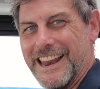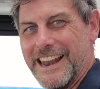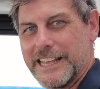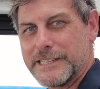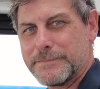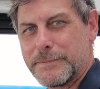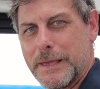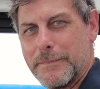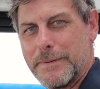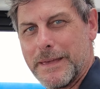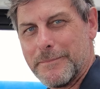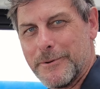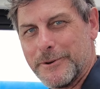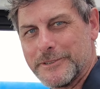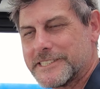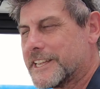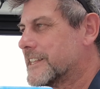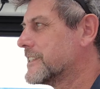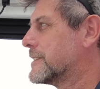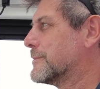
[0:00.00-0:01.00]
let's be a bit
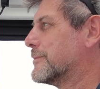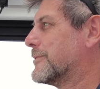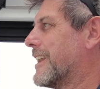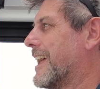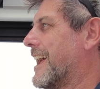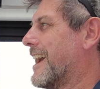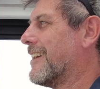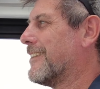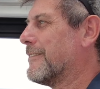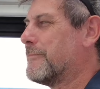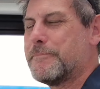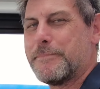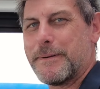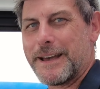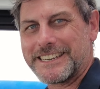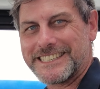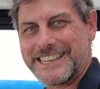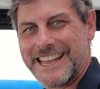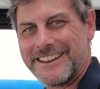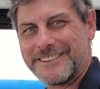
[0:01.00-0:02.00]
more sensible now,
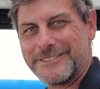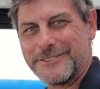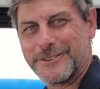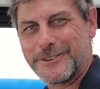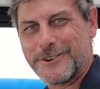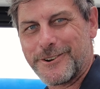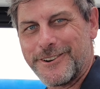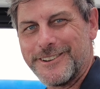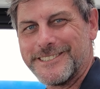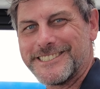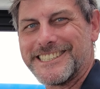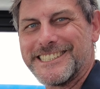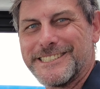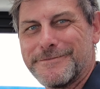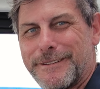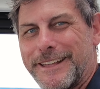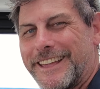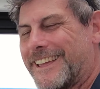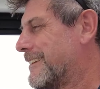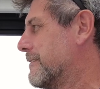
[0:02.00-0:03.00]
back down to a cruising
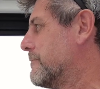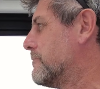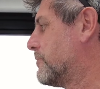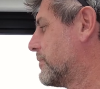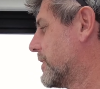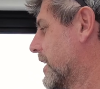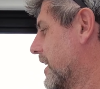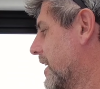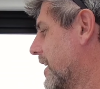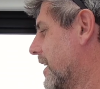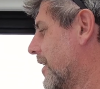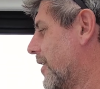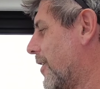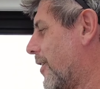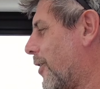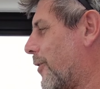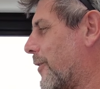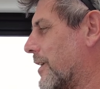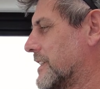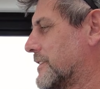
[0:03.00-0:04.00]
speed.
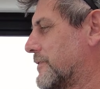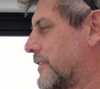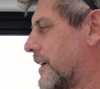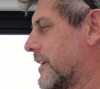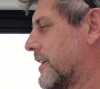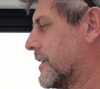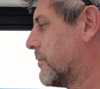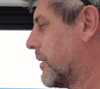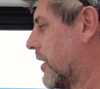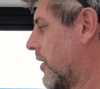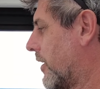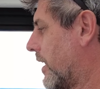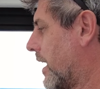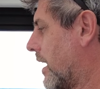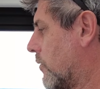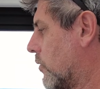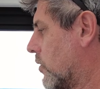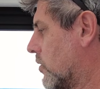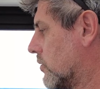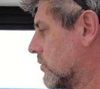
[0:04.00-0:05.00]
Always fun to blow it
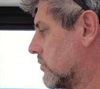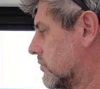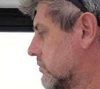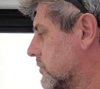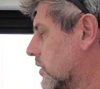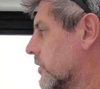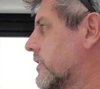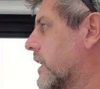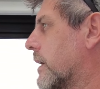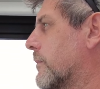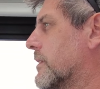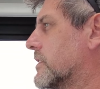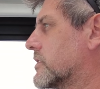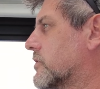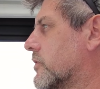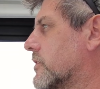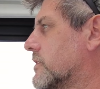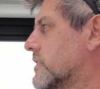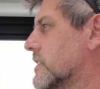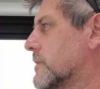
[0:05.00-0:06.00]
out. Ooh, not that
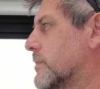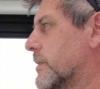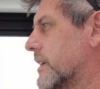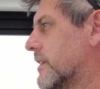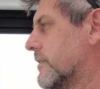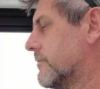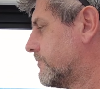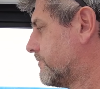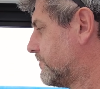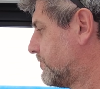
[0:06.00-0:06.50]
much cruising speed.